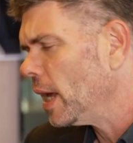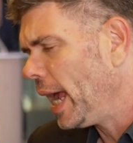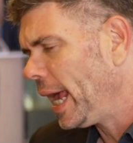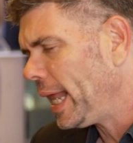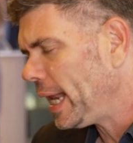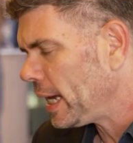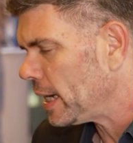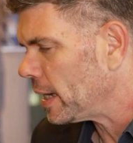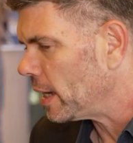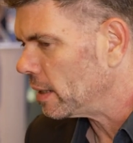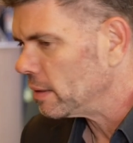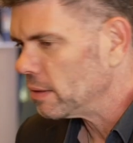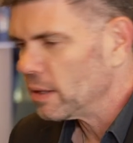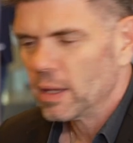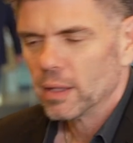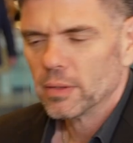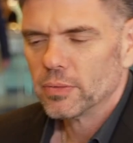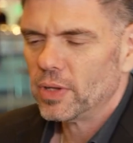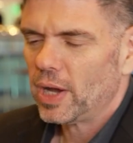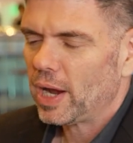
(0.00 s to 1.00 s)
And again,
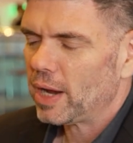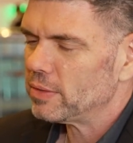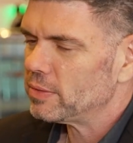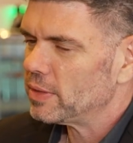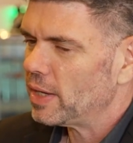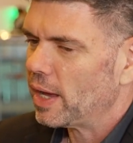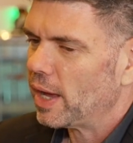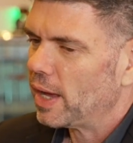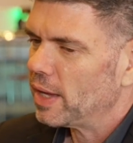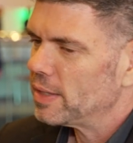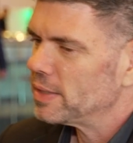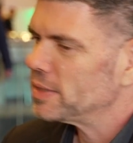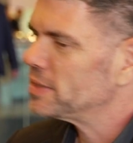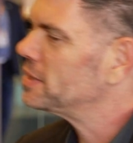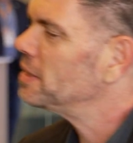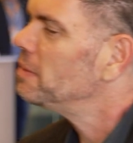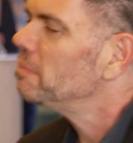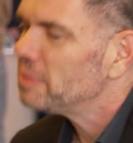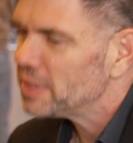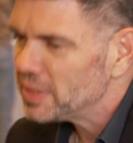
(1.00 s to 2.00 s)
there are the
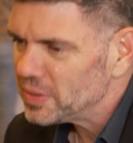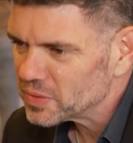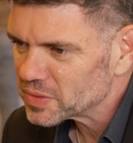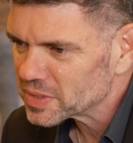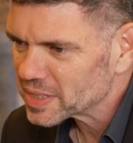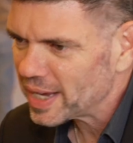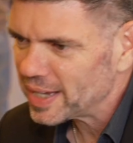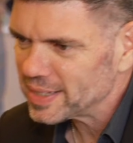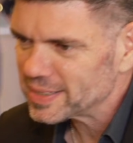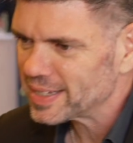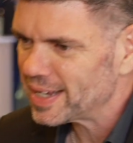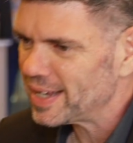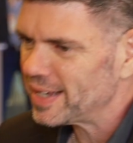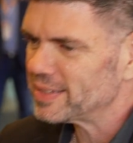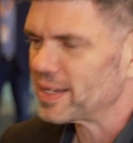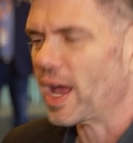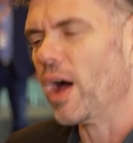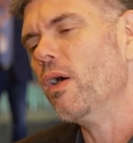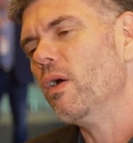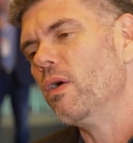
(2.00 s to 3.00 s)
simple use
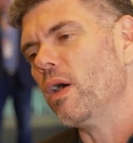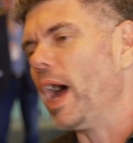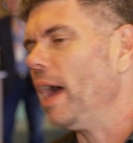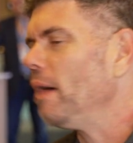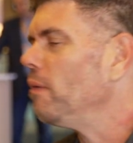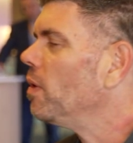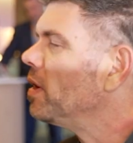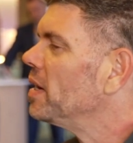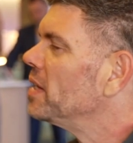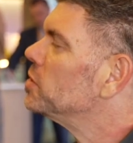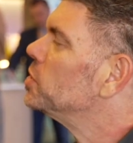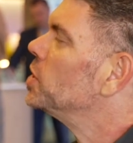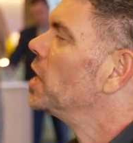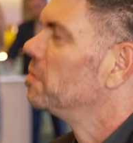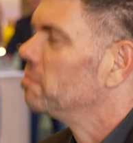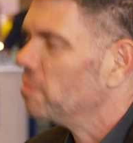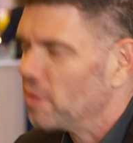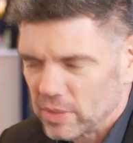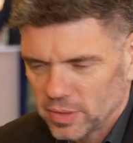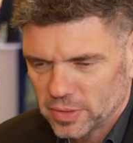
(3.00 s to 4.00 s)
cases. Oh, I want a
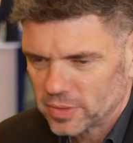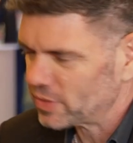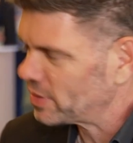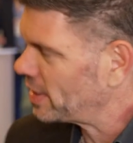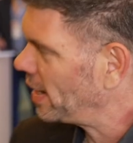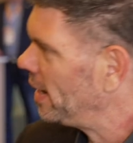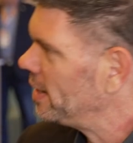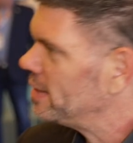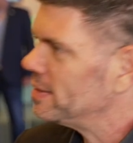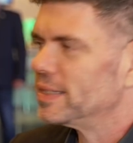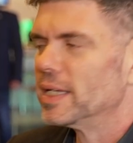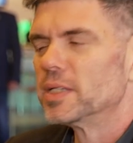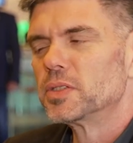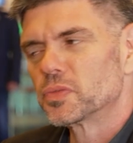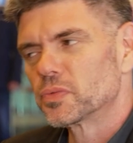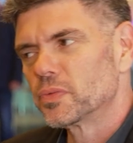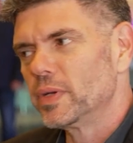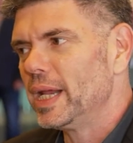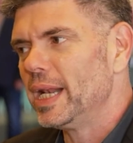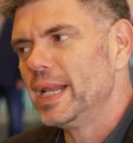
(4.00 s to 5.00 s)
chatbot. Okay,
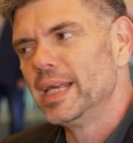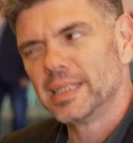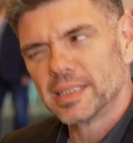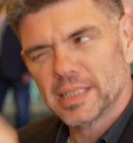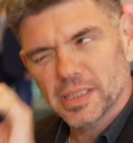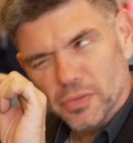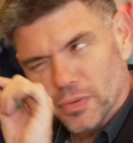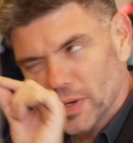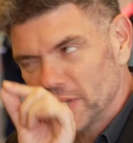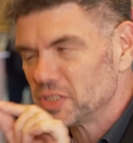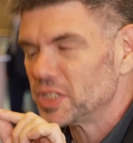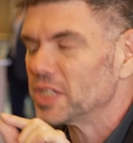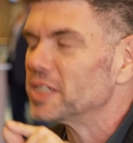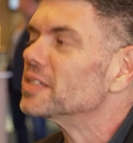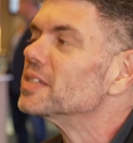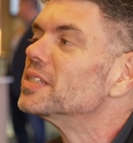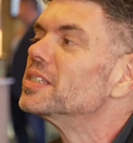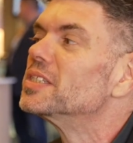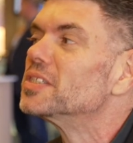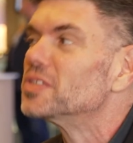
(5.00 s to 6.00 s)
that's really scratching
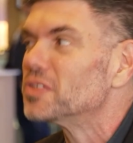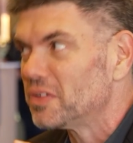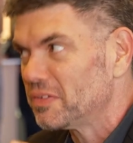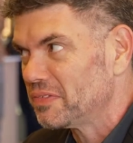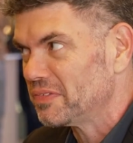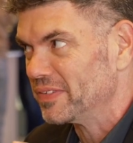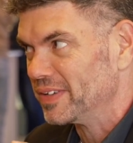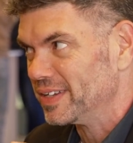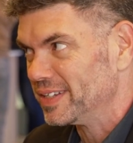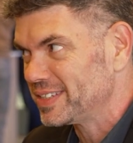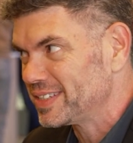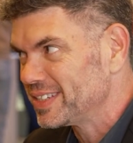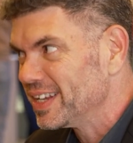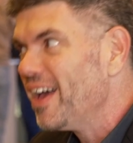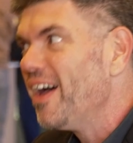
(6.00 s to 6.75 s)
the surface